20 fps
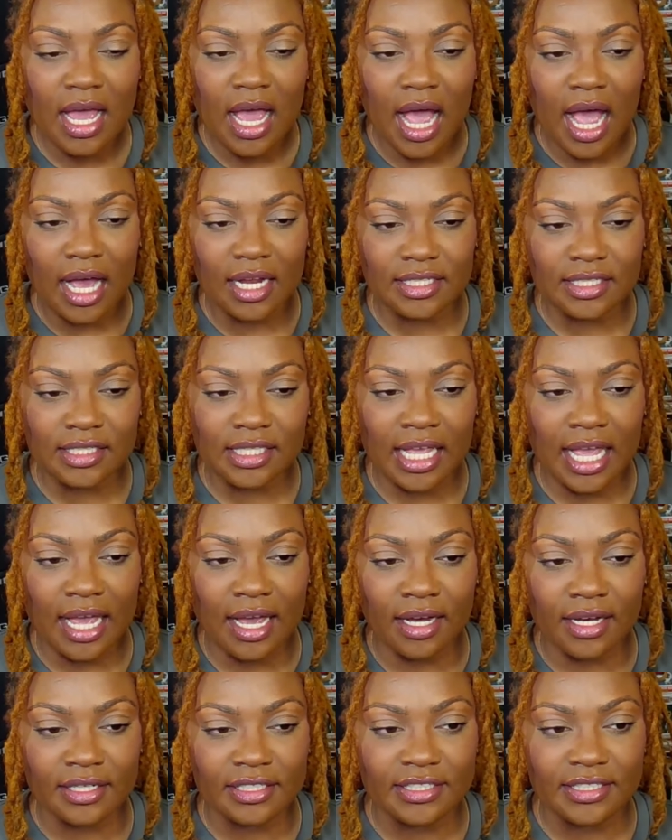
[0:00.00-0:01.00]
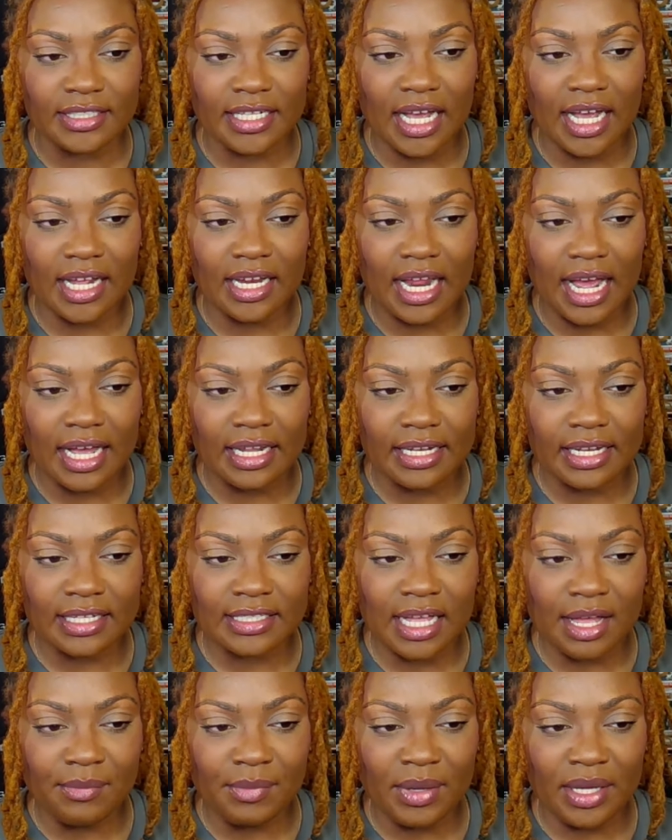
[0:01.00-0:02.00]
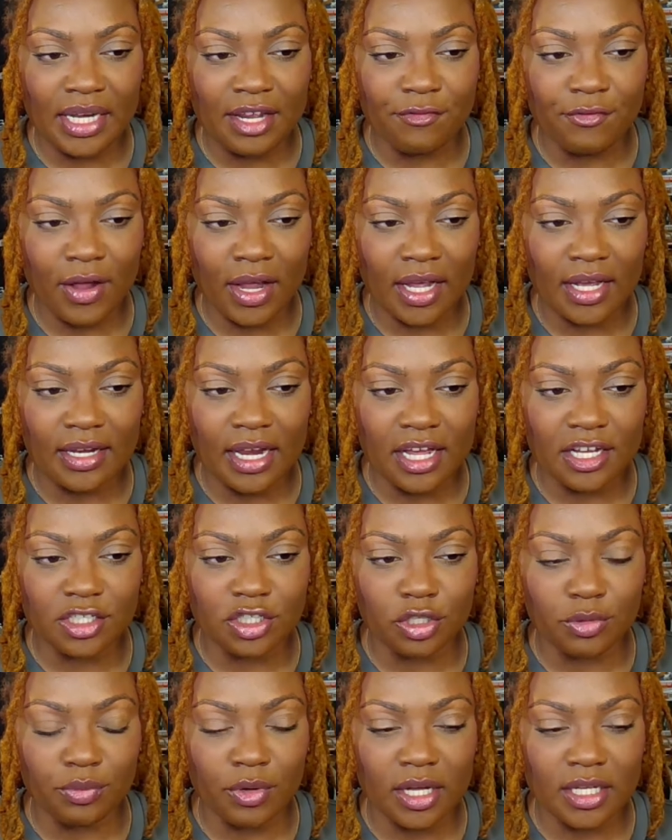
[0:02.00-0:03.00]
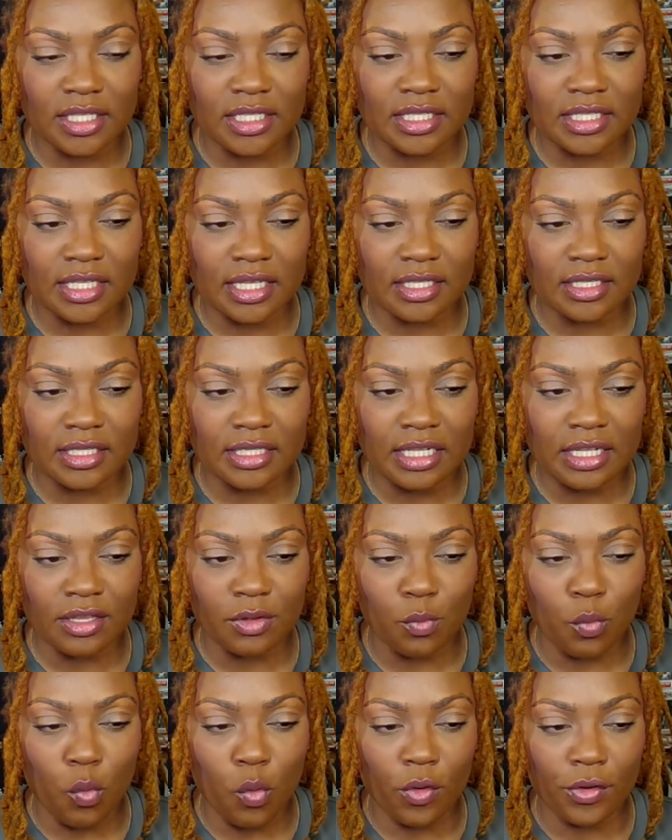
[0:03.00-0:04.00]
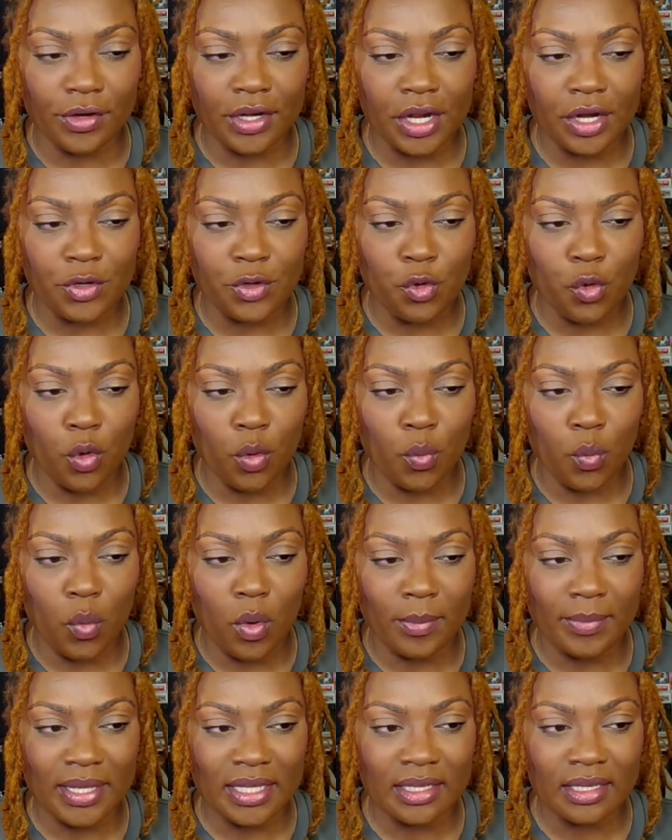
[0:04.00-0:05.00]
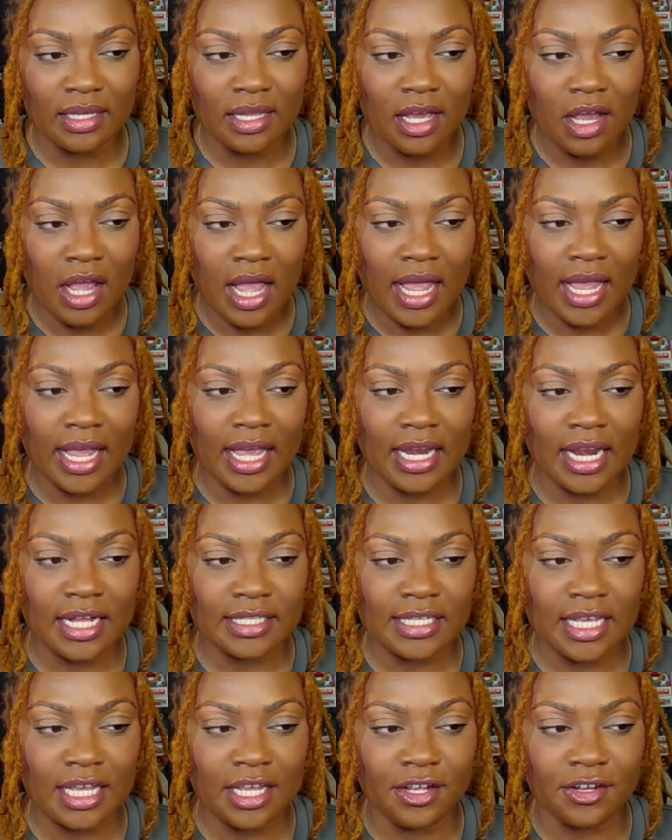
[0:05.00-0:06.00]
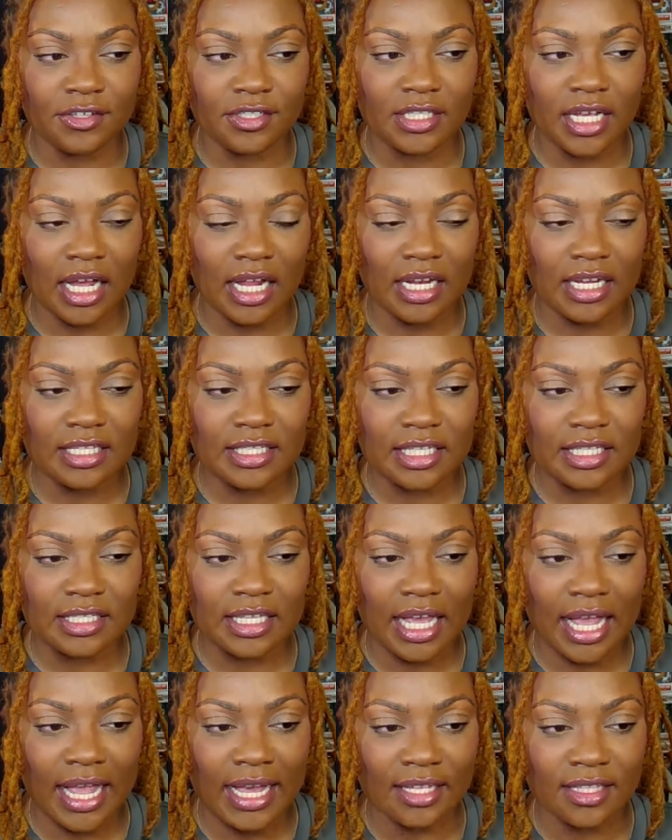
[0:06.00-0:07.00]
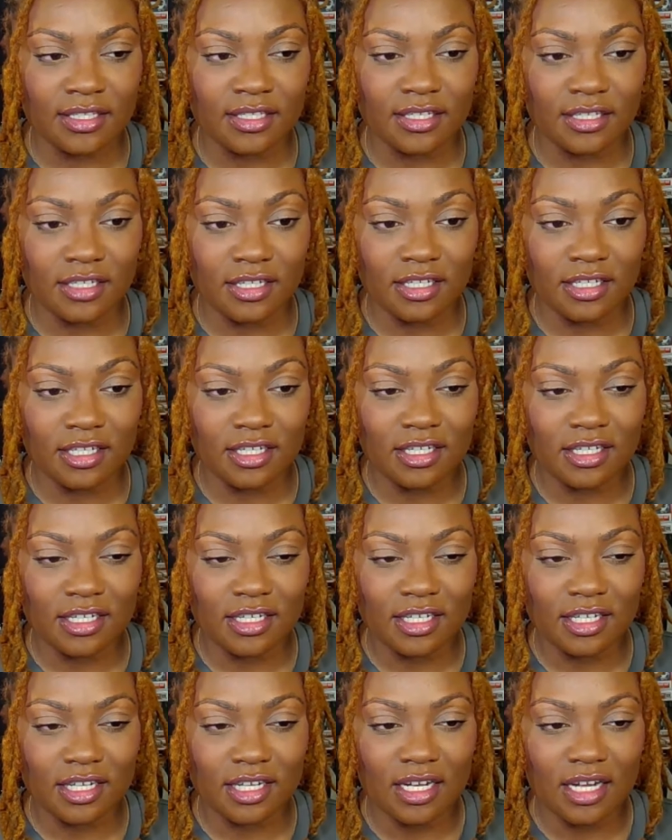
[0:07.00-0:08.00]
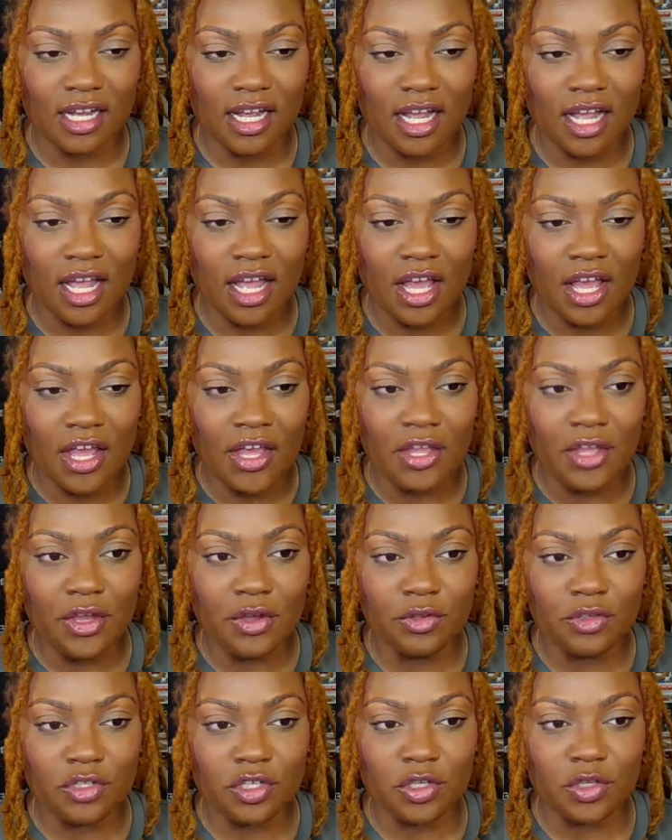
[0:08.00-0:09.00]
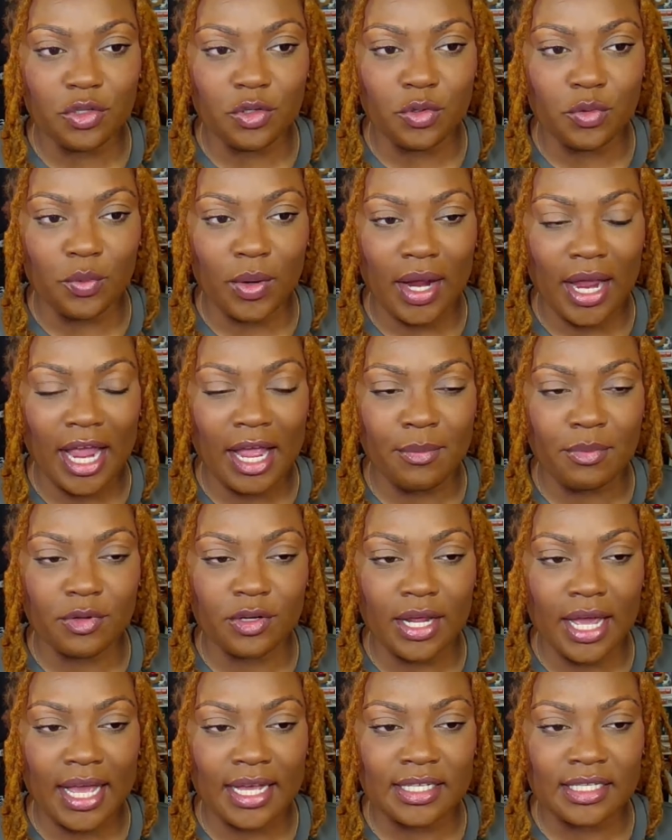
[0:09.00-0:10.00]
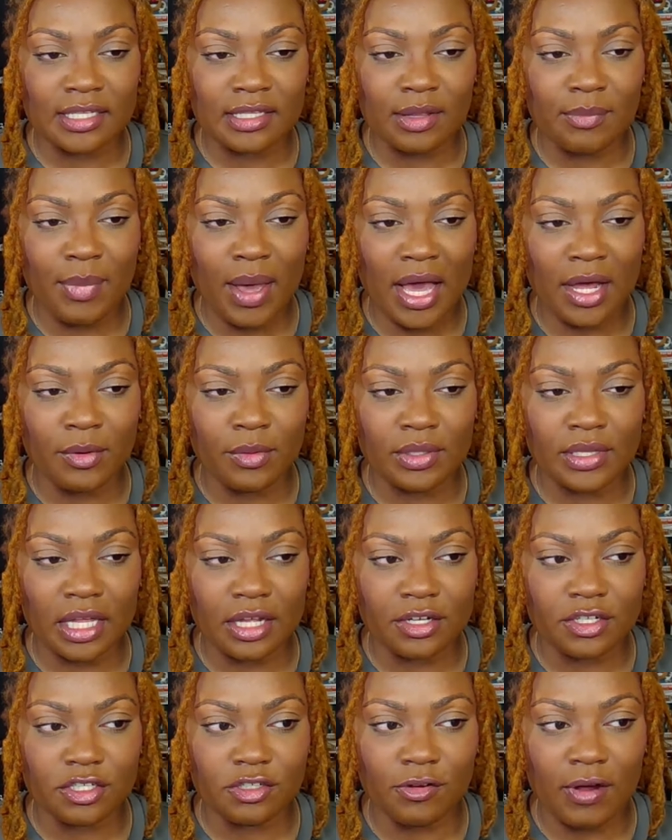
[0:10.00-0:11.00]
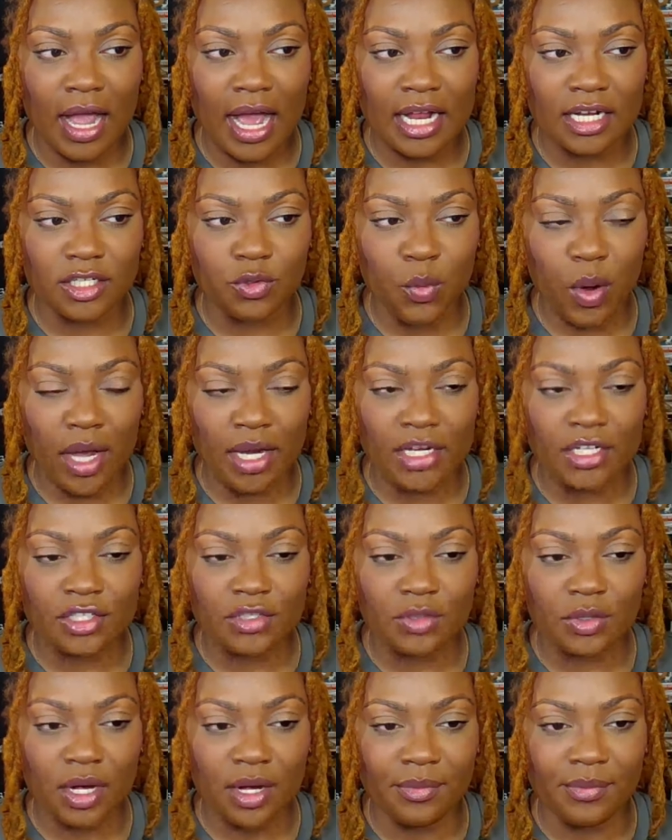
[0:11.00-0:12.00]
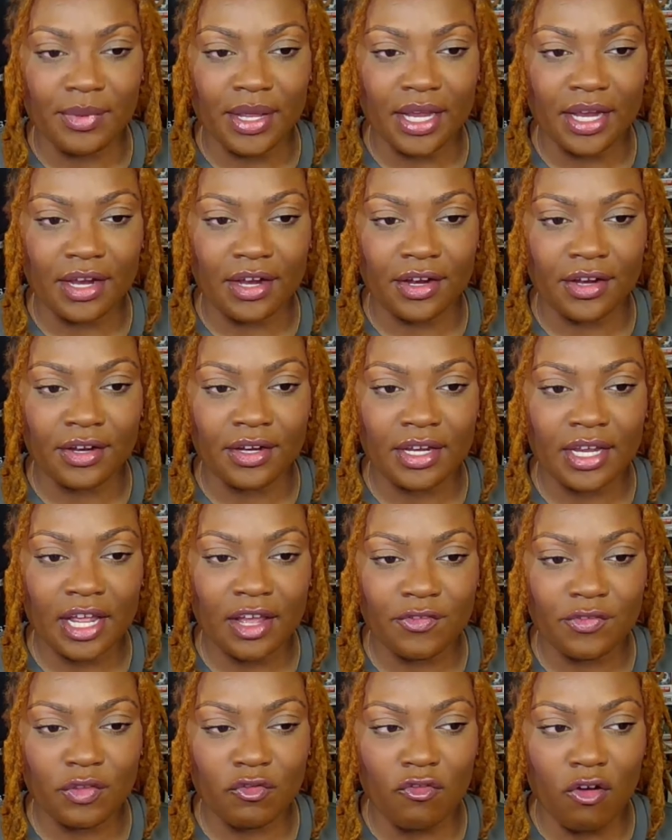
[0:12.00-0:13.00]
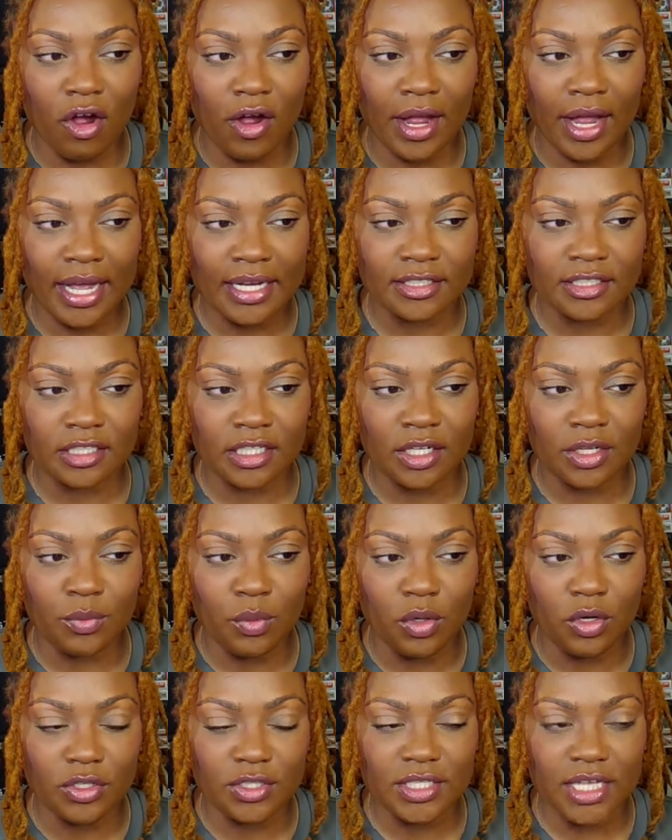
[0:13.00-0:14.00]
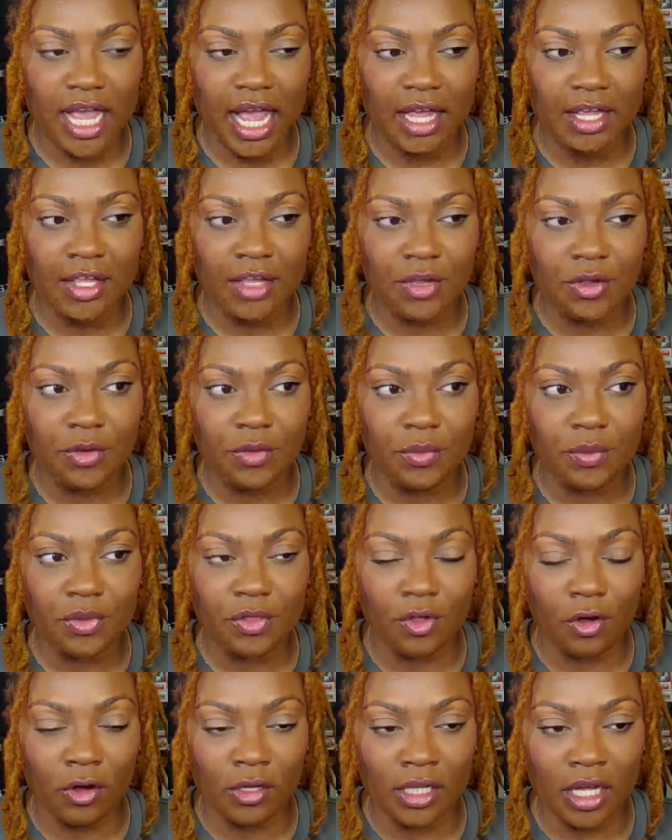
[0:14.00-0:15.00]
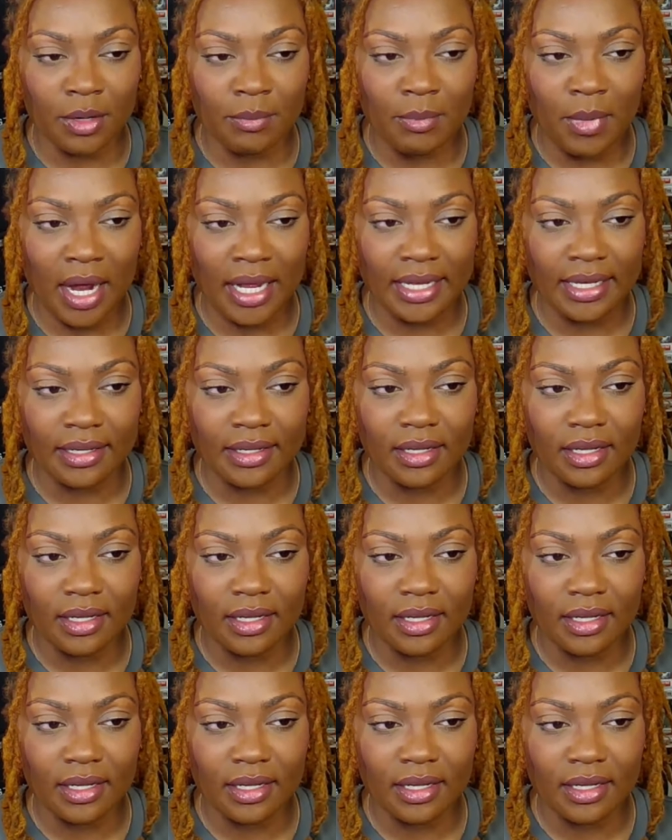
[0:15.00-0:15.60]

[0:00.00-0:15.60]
I just can't understand that. Does that mean it recognized your presence as neither warrior nor woman? Can I take your silence as an answer? You two were able to exit the battle without a scratch. Why did you come here? Give the wrong answer and we'll attack you with all our might.